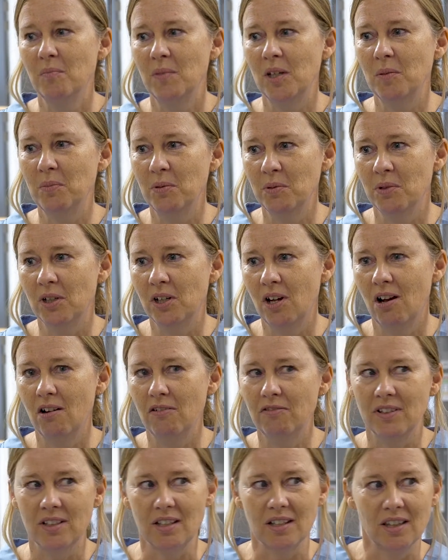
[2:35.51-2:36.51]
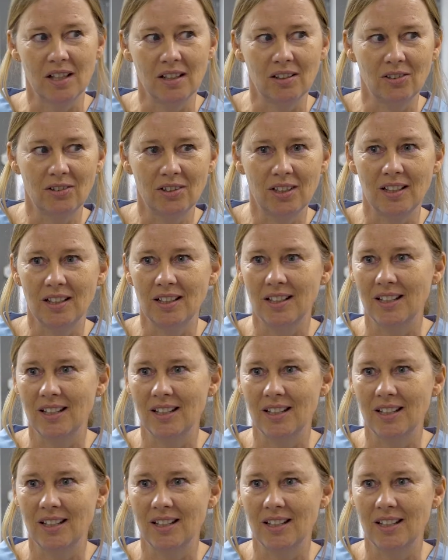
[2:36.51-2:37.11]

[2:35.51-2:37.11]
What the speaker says: People were coughing and then looking at